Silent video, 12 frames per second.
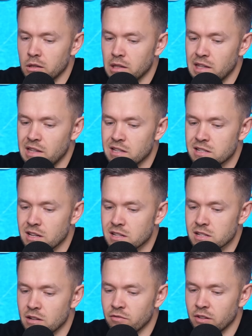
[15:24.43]
he
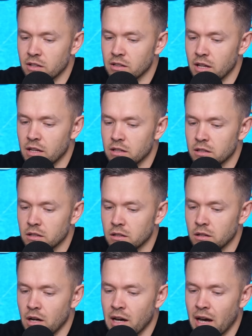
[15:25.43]
said something like,
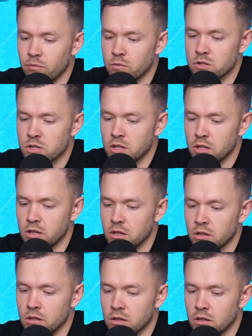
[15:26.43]
I have to
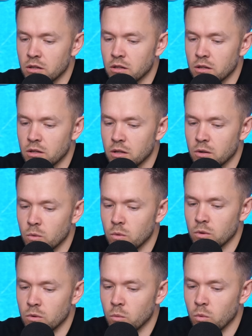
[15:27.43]
see
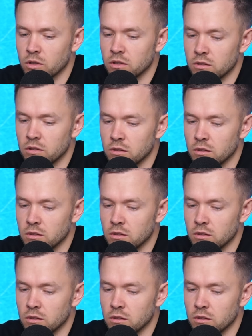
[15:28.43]
what